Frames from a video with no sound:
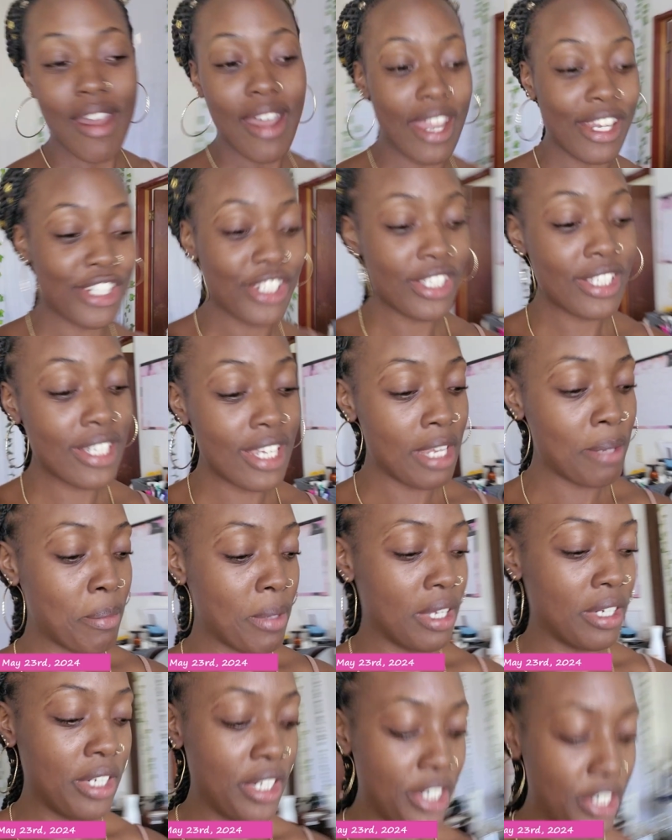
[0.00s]
I just came
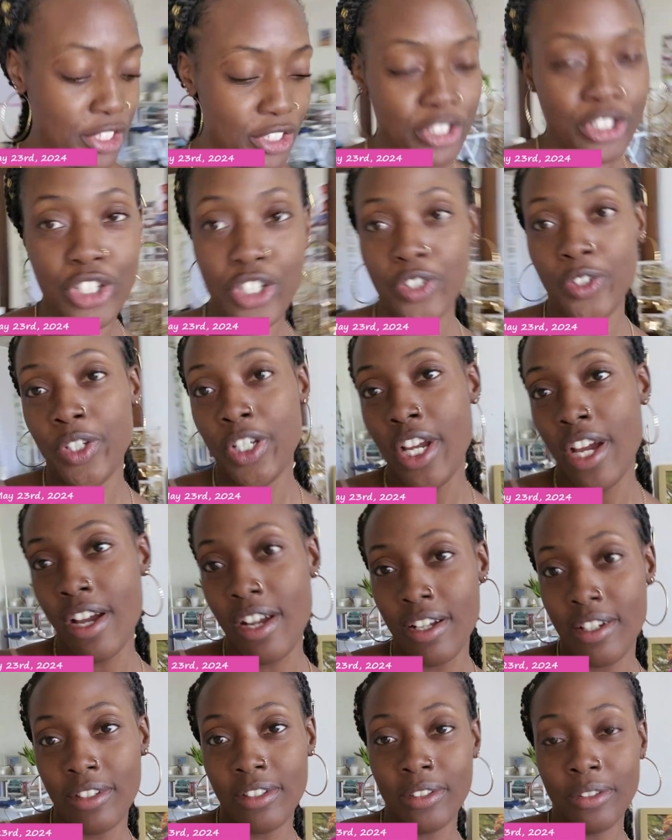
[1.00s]
on here to show
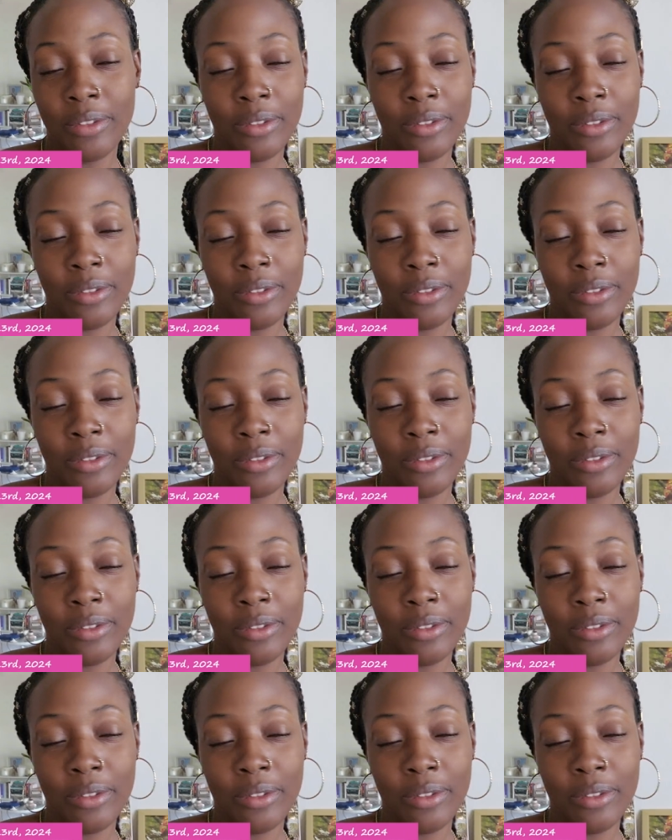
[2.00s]
y'all